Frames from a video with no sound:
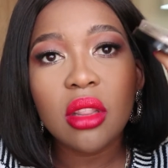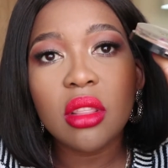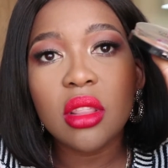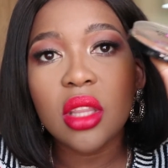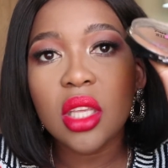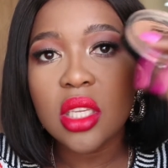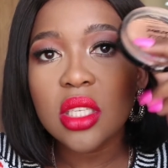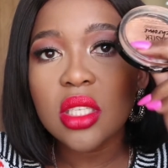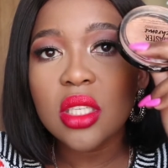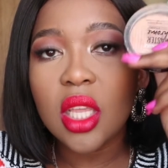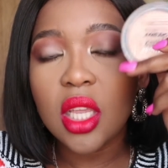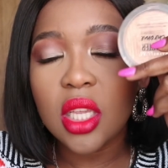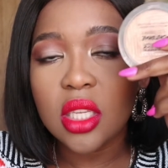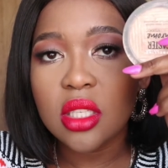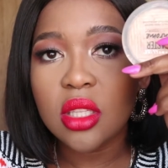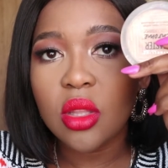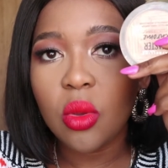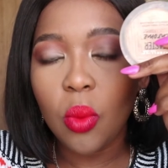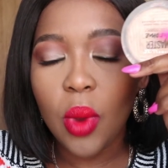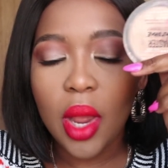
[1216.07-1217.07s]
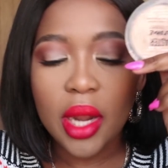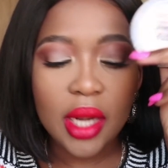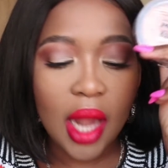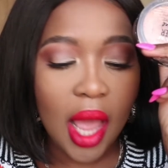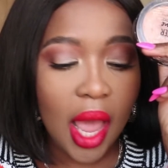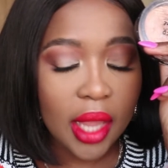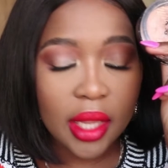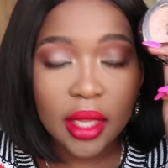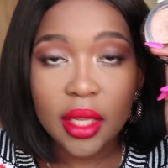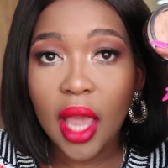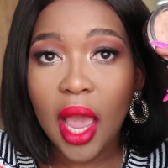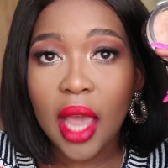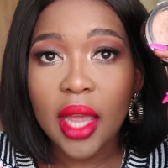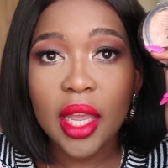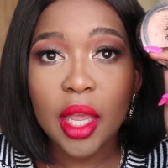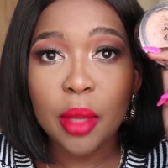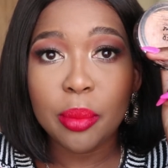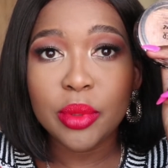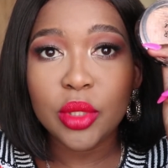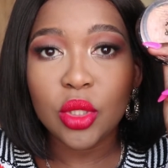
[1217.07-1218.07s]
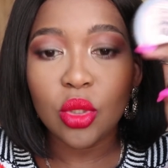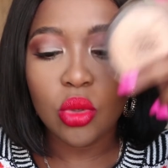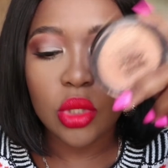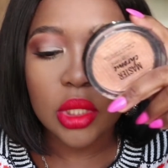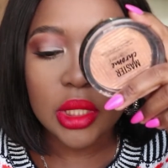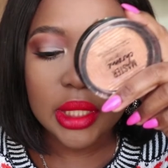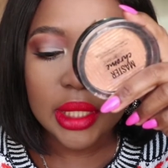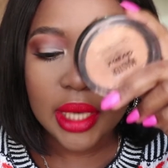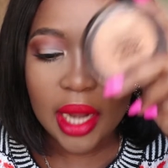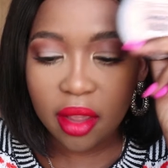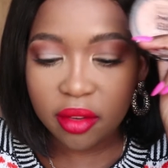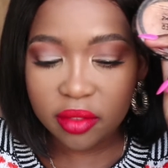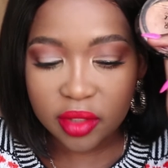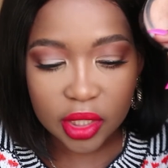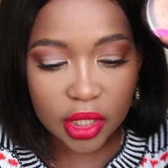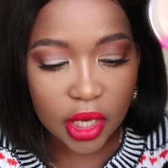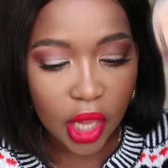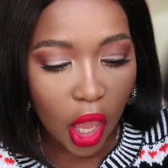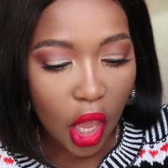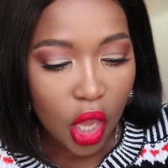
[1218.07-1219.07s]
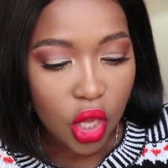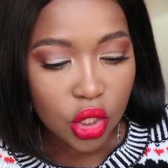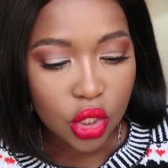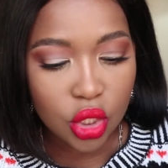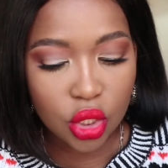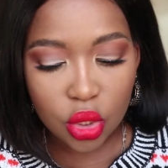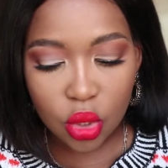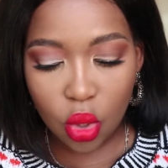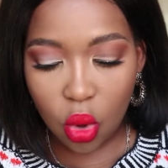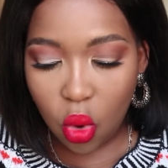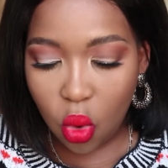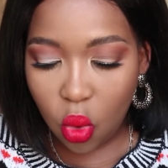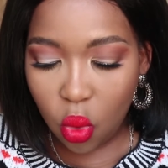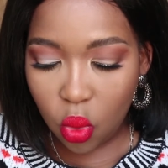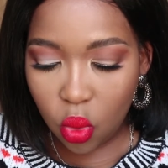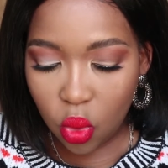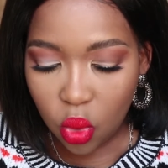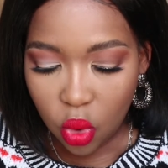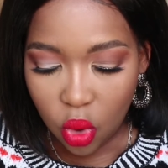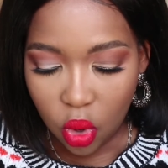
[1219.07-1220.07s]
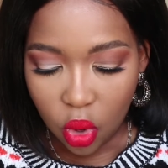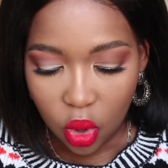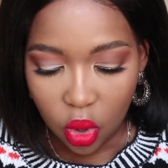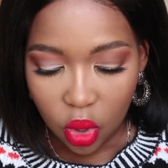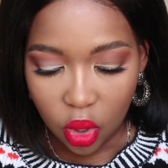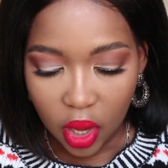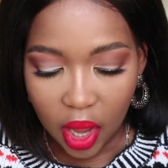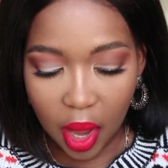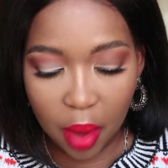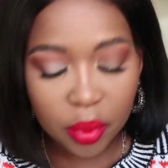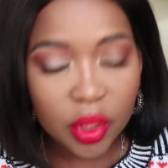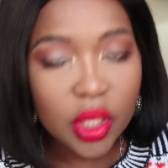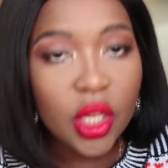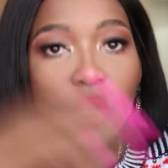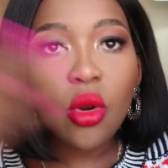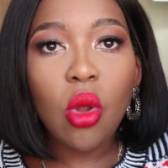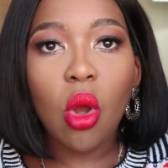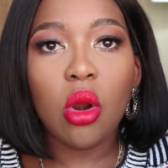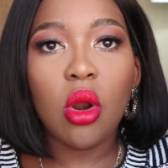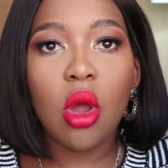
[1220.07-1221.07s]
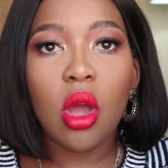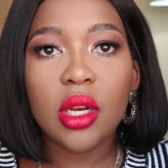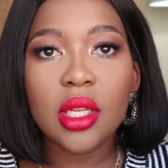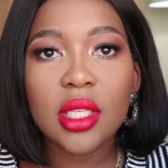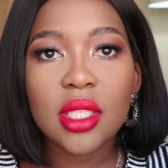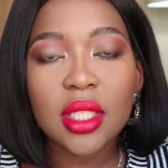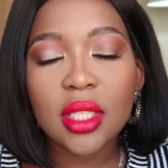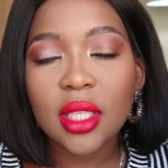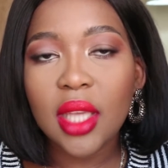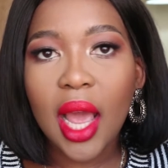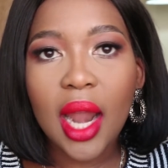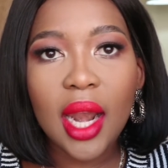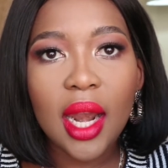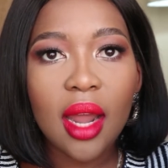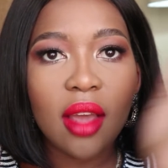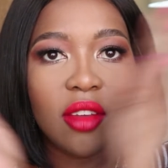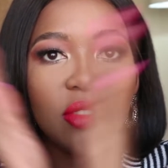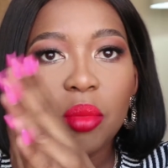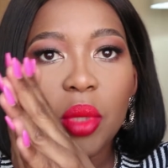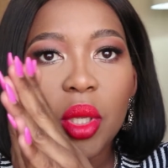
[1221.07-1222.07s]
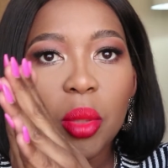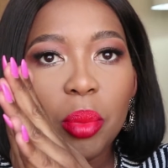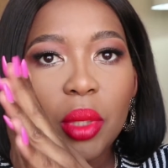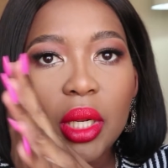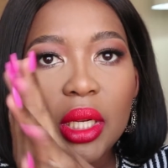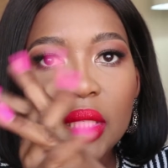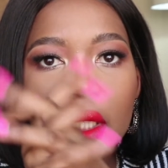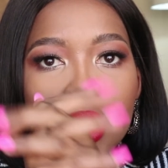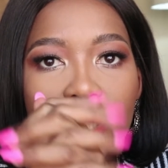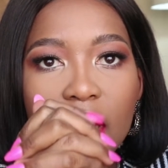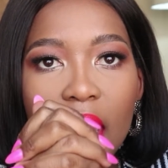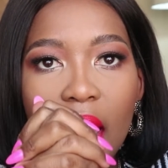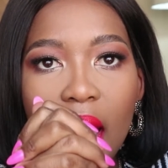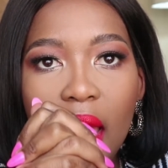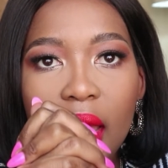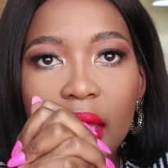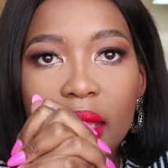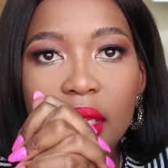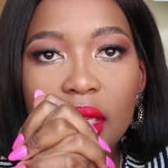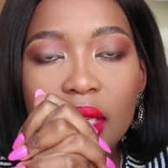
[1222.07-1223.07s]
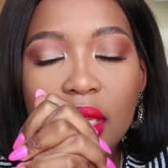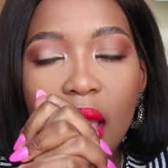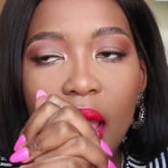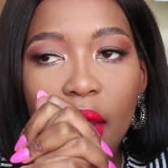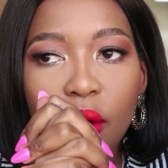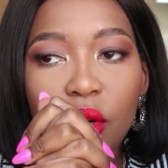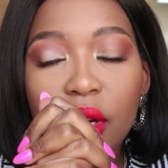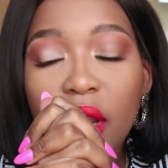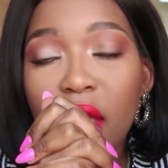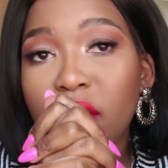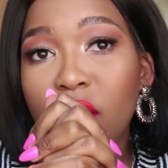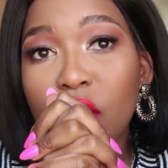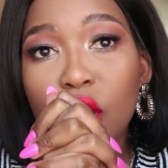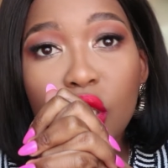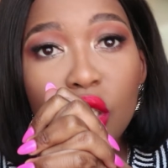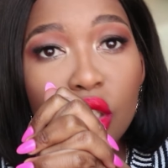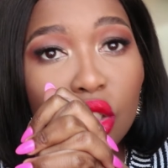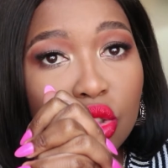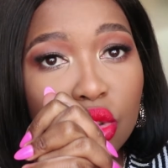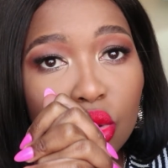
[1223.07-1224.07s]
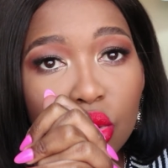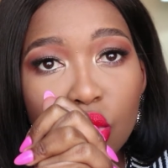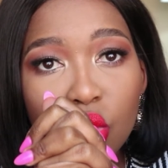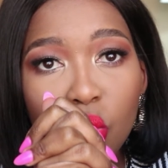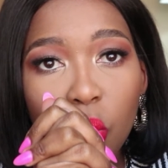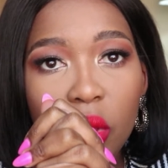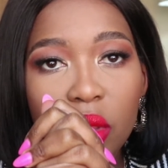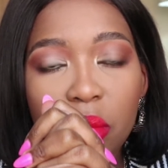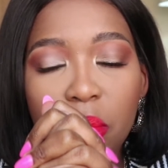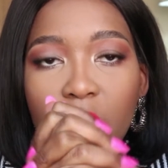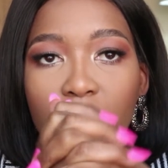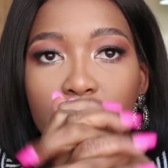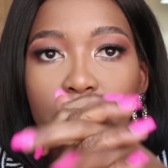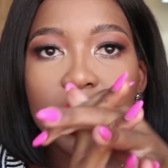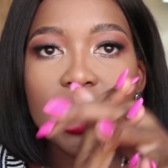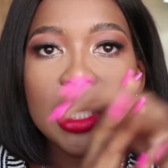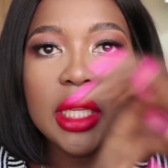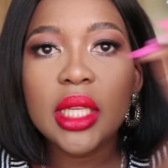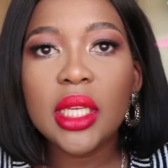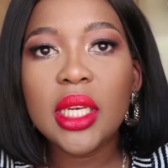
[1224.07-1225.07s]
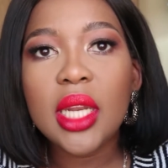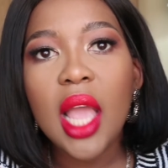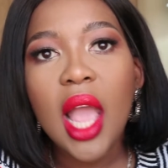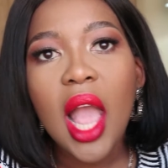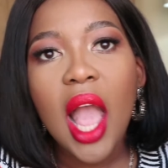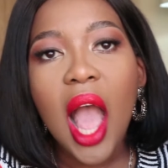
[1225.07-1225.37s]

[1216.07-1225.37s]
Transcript: This is the one. I absolutely love it. So I mean, in all honesty, I love Maybelline. I don't have any issues with Maybelline.